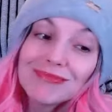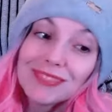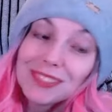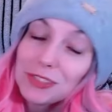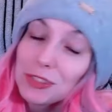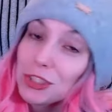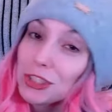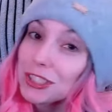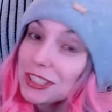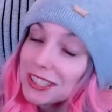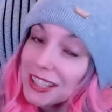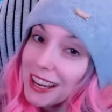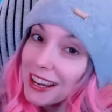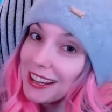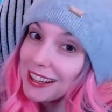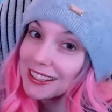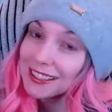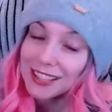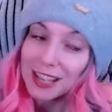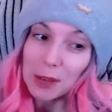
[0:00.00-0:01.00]
Just
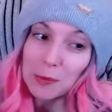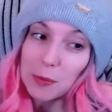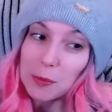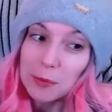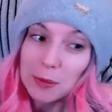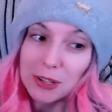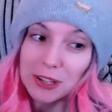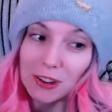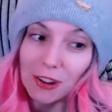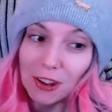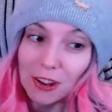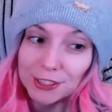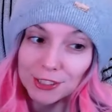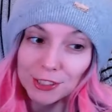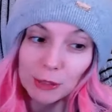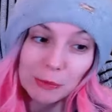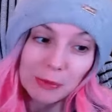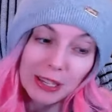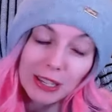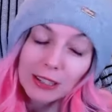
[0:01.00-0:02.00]
saying, that'd be pretty
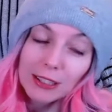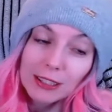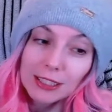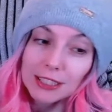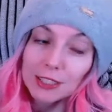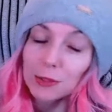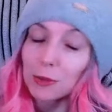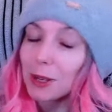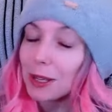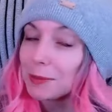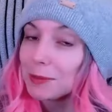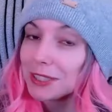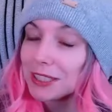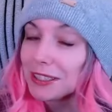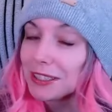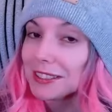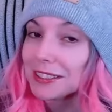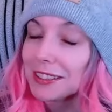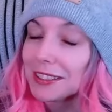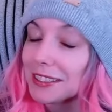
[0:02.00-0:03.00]
awesome. Eagly swipes
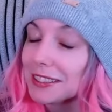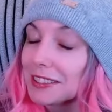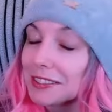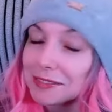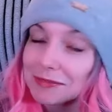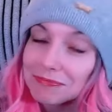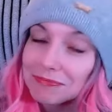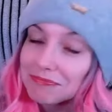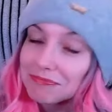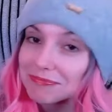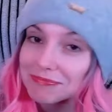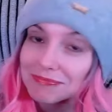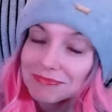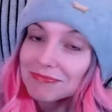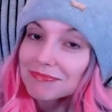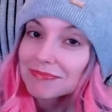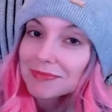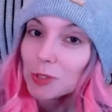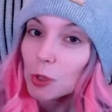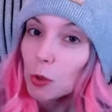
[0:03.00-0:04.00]
in and
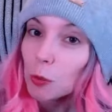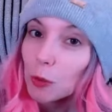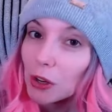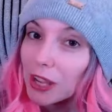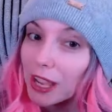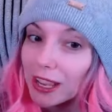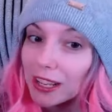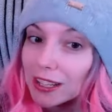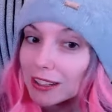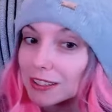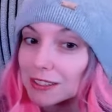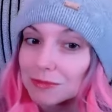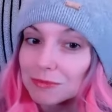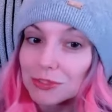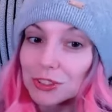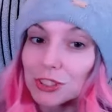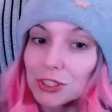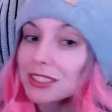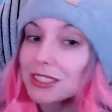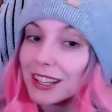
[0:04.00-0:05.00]
no more Kano,
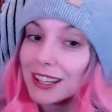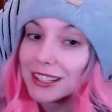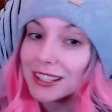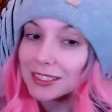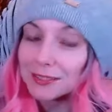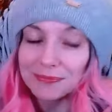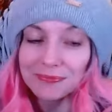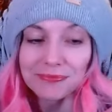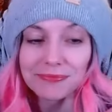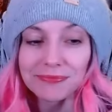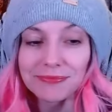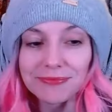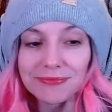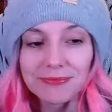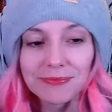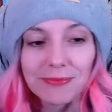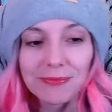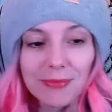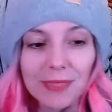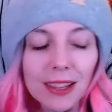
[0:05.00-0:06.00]
just saying.
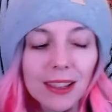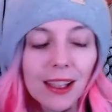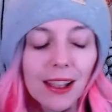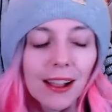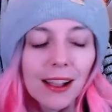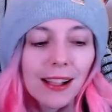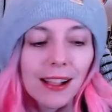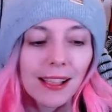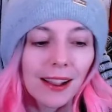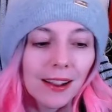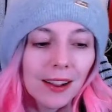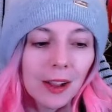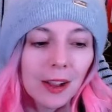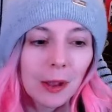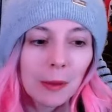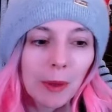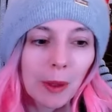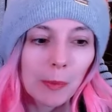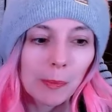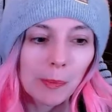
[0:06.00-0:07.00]

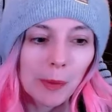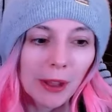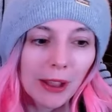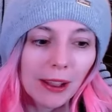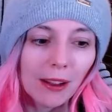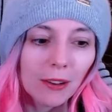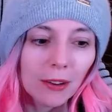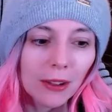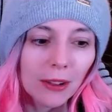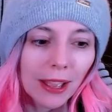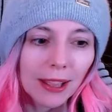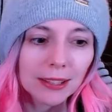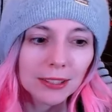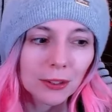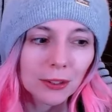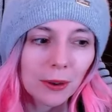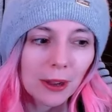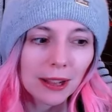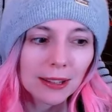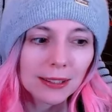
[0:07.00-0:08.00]
Um, but okay,
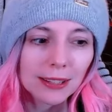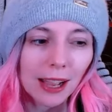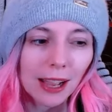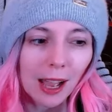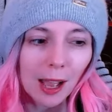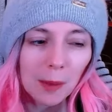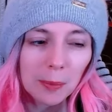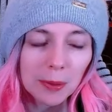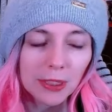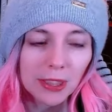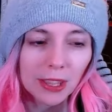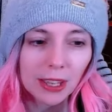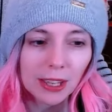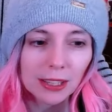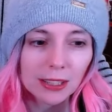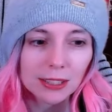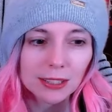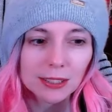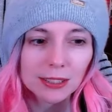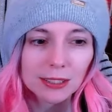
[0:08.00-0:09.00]
so on top of
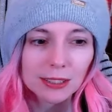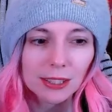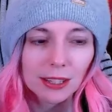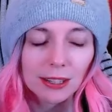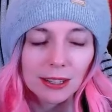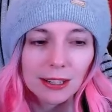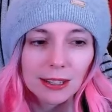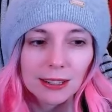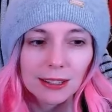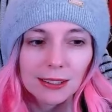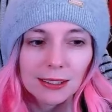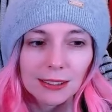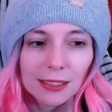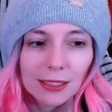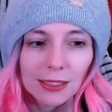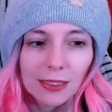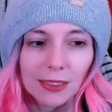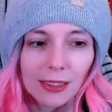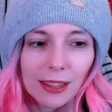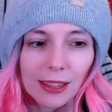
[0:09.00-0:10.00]
this,
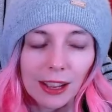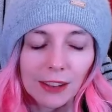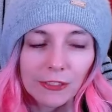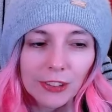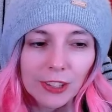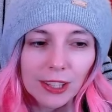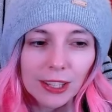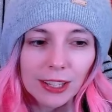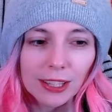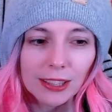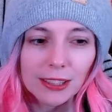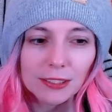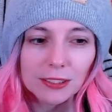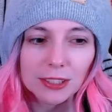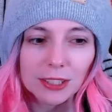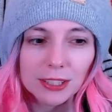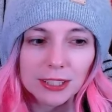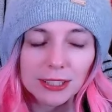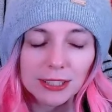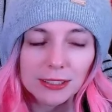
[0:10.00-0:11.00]
I feel like
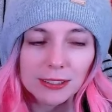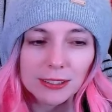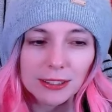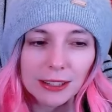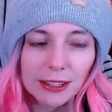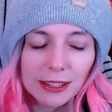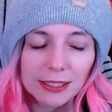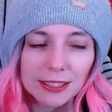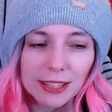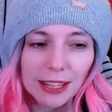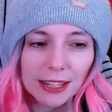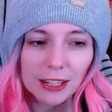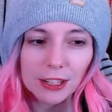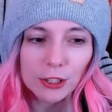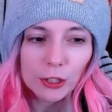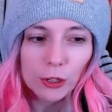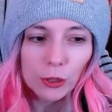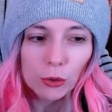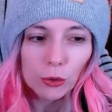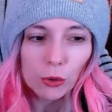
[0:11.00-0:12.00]
there's a is that a
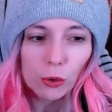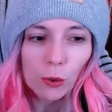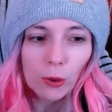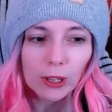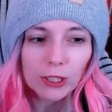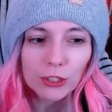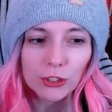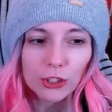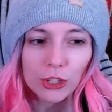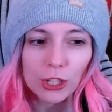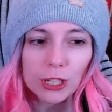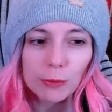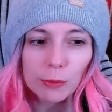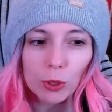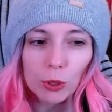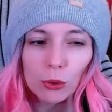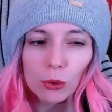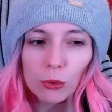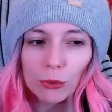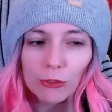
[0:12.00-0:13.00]
new Quan Chi
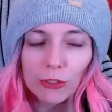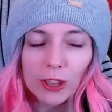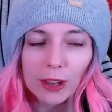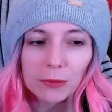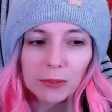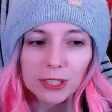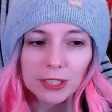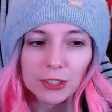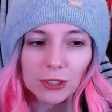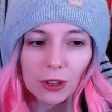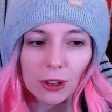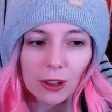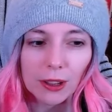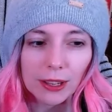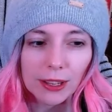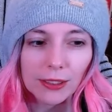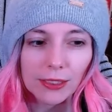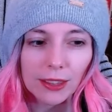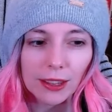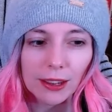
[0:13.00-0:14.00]
move that we saw
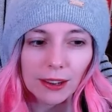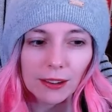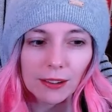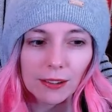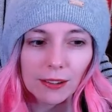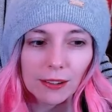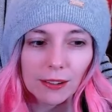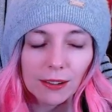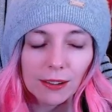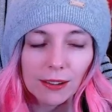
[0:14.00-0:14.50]
in there?